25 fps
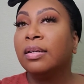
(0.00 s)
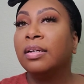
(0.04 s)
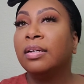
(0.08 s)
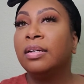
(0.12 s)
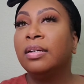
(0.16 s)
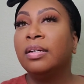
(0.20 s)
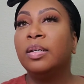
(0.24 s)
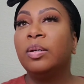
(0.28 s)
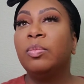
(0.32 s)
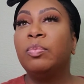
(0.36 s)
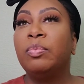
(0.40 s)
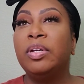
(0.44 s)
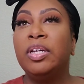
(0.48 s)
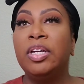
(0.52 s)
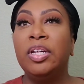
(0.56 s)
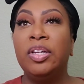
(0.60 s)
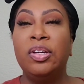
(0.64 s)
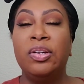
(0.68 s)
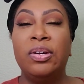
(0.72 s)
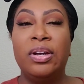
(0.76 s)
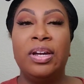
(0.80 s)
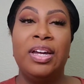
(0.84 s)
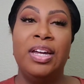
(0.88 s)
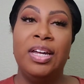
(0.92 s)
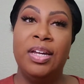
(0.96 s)
gonna be
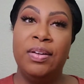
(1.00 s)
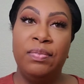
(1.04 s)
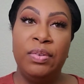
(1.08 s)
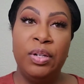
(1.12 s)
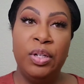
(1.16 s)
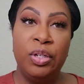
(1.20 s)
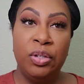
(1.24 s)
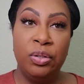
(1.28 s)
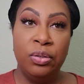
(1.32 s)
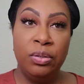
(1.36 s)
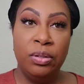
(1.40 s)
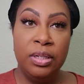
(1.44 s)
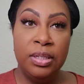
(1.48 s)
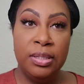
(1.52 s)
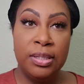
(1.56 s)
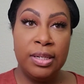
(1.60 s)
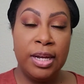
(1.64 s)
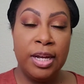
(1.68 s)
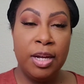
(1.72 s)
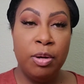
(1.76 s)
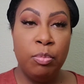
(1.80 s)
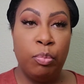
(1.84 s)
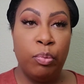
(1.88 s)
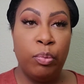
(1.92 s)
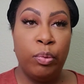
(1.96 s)
your heavy duty
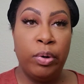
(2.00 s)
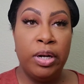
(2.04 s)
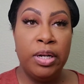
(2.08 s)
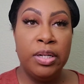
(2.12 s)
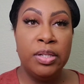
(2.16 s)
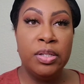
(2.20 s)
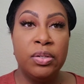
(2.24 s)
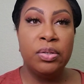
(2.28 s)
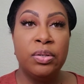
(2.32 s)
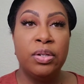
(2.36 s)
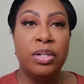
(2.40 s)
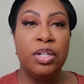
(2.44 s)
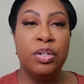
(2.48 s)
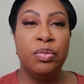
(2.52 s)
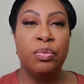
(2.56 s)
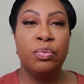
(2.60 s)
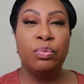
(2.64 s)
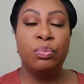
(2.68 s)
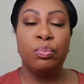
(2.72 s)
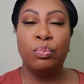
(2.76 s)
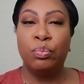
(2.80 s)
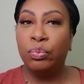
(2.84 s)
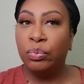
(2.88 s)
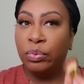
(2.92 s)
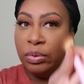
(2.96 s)
type bronzer.
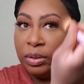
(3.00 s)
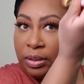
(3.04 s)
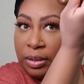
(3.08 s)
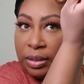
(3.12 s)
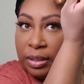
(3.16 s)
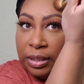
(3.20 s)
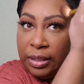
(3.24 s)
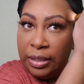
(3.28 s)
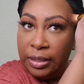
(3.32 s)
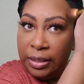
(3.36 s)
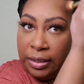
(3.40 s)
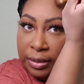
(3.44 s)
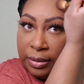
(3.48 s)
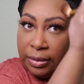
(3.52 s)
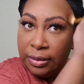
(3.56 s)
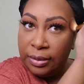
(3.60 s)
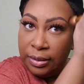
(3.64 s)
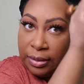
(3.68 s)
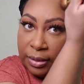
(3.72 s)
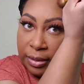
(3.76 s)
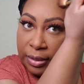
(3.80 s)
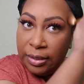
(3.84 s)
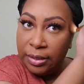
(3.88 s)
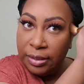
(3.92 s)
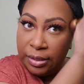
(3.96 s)
It really
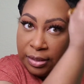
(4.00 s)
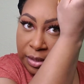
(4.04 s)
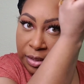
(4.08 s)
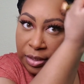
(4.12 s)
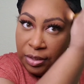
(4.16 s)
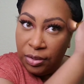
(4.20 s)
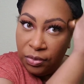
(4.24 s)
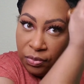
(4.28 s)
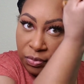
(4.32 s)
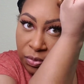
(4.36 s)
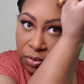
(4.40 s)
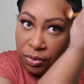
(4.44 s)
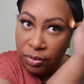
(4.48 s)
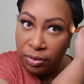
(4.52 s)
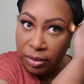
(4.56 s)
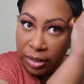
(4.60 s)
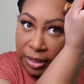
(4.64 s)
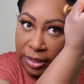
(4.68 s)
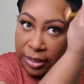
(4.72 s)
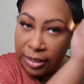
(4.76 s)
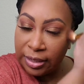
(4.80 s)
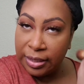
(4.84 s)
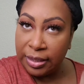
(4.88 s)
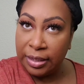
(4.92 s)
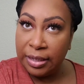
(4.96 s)
does give you
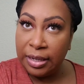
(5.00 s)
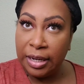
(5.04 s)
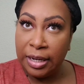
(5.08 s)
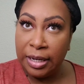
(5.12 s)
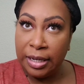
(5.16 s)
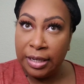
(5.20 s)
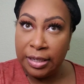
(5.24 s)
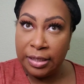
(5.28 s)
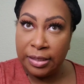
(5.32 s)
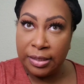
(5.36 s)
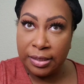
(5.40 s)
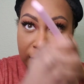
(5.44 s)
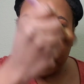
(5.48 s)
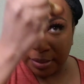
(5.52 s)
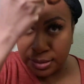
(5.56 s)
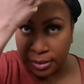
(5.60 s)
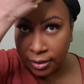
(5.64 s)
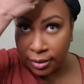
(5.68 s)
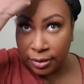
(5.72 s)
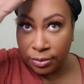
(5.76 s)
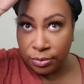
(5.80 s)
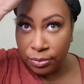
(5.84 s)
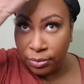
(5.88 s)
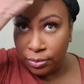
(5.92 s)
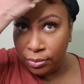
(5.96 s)
like a nice,
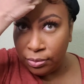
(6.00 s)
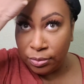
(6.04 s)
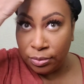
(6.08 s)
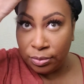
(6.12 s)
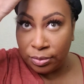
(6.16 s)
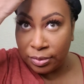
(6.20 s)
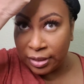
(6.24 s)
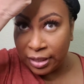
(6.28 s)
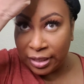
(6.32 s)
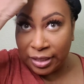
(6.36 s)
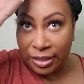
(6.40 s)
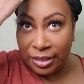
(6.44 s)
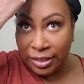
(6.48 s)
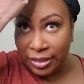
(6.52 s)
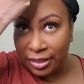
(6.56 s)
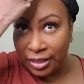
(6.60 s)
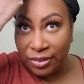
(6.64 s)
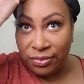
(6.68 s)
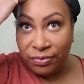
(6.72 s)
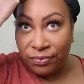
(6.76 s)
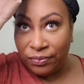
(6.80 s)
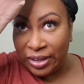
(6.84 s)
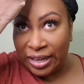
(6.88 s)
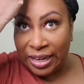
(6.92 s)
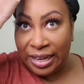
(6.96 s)
ooh, gotta get
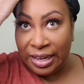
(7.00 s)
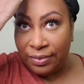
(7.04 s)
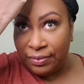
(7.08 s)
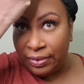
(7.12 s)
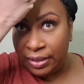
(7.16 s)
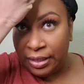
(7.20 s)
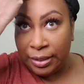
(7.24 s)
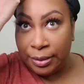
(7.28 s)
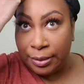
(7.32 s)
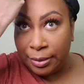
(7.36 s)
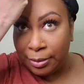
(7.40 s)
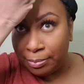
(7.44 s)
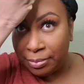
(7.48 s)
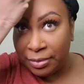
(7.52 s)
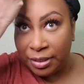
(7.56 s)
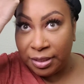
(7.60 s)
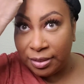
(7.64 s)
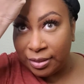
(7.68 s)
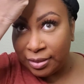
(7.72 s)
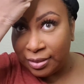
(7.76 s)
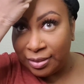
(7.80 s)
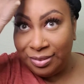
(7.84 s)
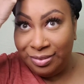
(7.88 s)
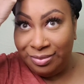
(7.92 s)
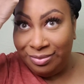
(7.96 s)
that 5 head up
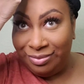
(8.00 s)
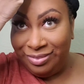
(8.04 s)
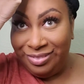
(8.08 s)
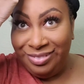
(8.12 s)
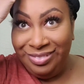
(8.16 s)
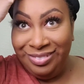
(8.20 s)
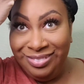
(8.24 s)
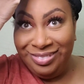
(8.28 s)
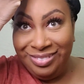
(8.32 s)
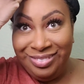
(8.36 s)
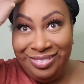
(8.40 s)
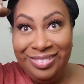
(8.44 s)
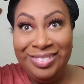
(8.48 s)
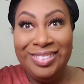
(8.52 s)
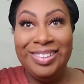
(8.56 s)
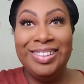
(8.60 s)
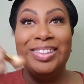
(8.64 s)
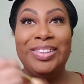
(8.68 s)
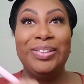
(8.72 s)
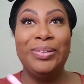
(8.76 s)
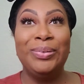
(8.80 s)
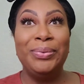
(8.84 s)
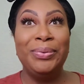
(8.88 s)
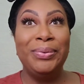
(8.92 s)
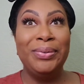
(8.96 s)
there.
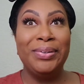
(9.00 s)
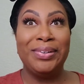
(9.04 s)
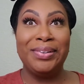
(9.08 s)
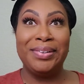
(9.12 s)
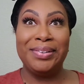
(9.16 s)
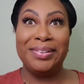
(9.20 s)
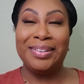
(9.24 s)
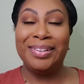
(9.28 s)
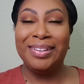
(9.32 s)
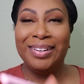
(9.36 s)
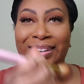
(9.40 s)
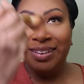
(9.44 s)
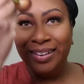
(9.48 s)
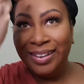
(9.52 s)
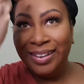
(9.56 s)
Lord.